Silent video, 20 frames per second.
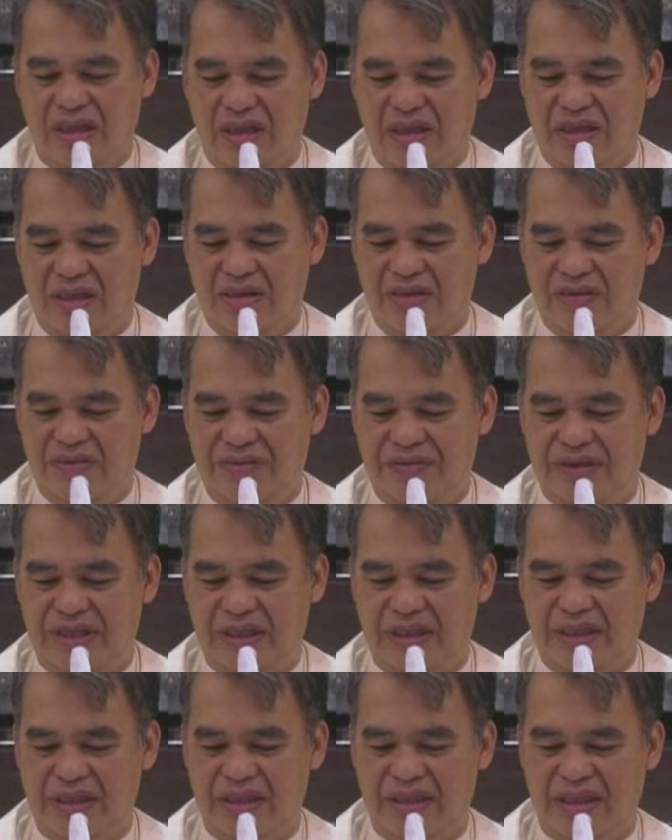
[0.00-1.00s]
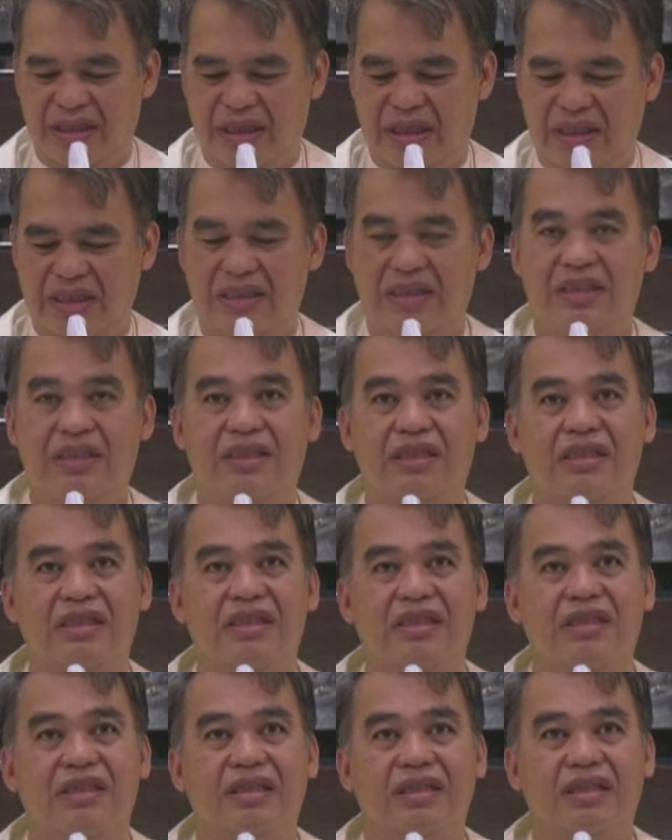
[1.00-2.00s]
of this
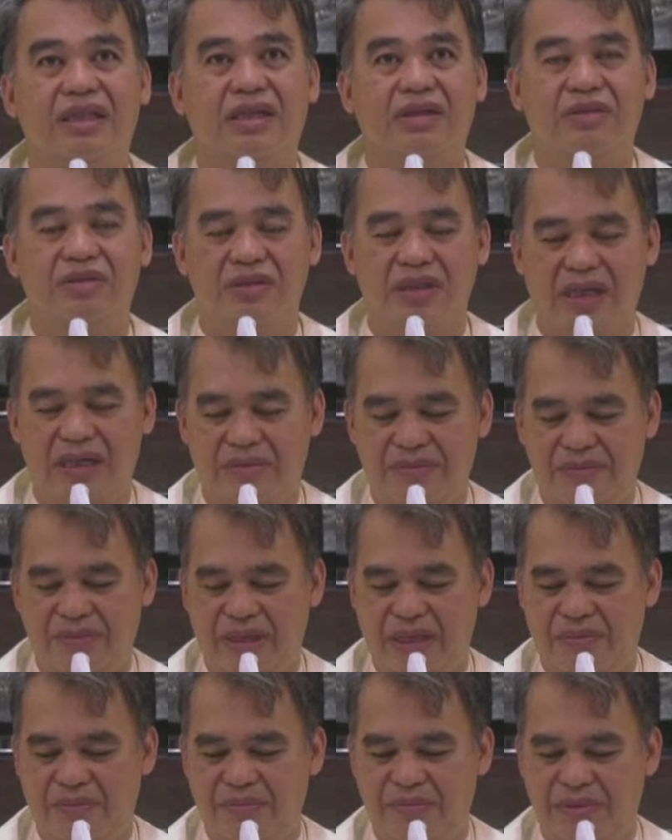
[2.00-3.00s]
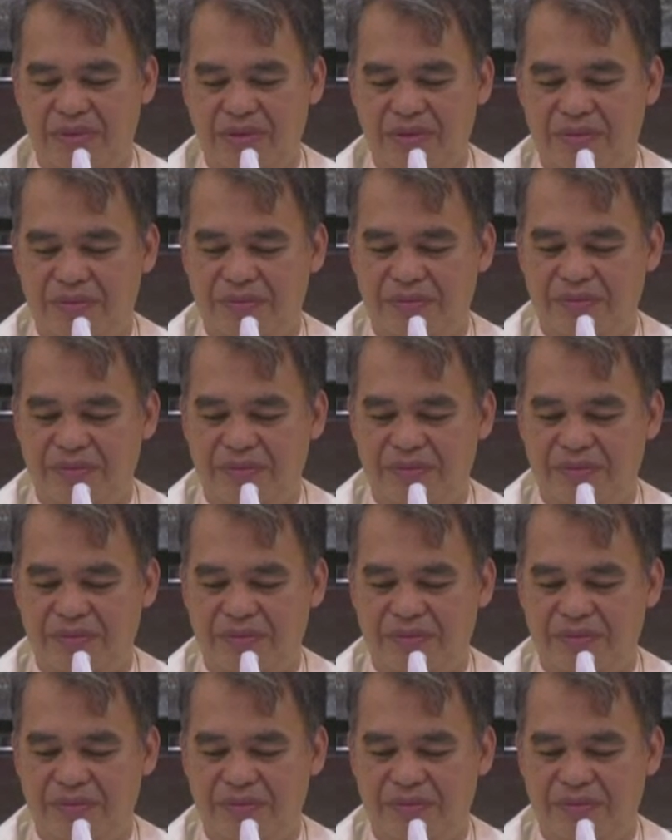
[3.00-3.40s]
Jerusalem temple.